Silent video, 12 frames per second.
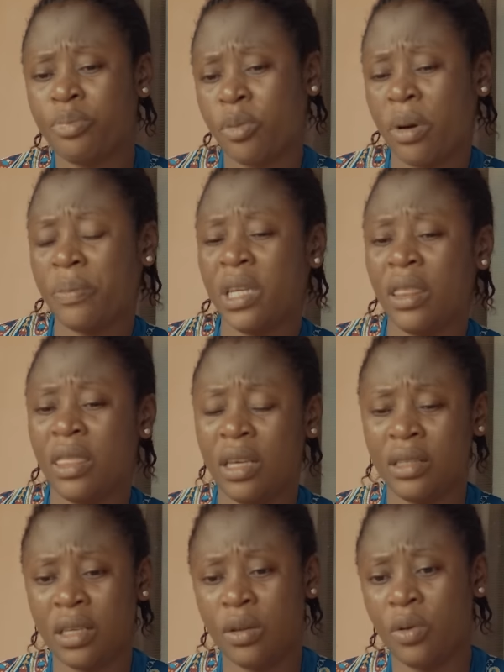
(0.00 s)
Probably
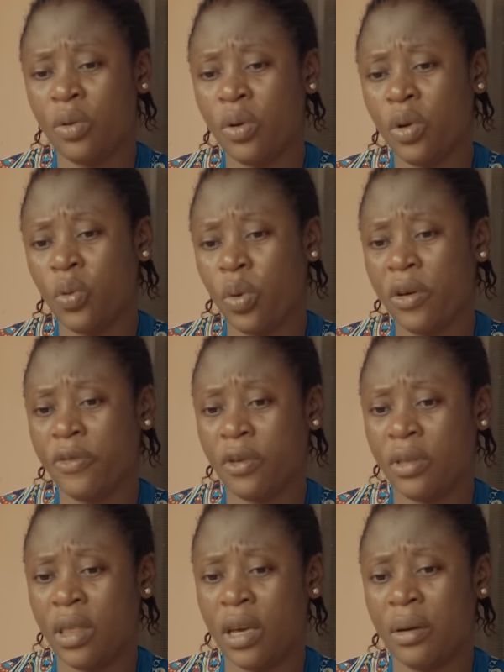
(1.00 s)
things are not going well
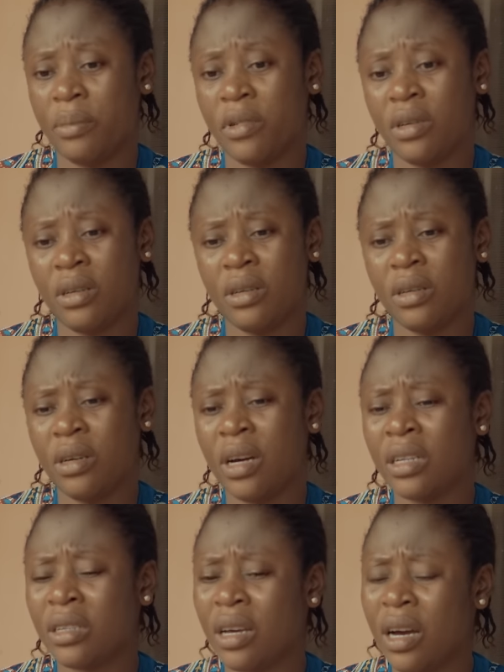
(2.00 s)
for them.
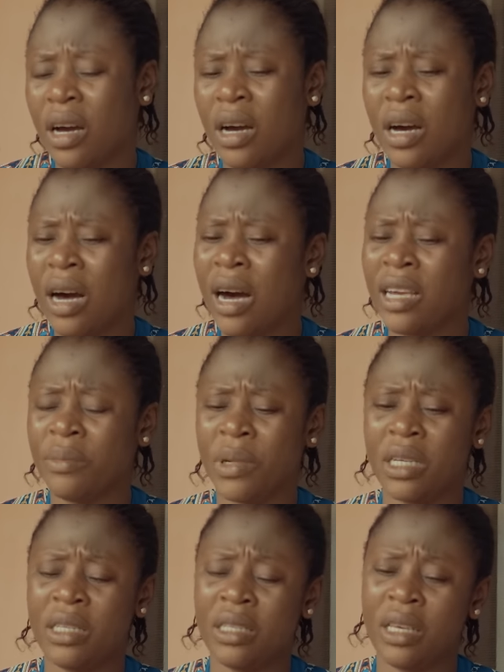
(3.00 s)
And I
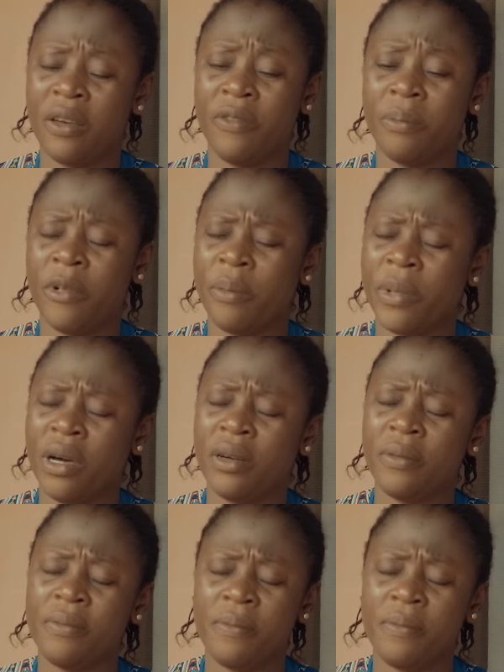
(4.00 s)
myself, Mama,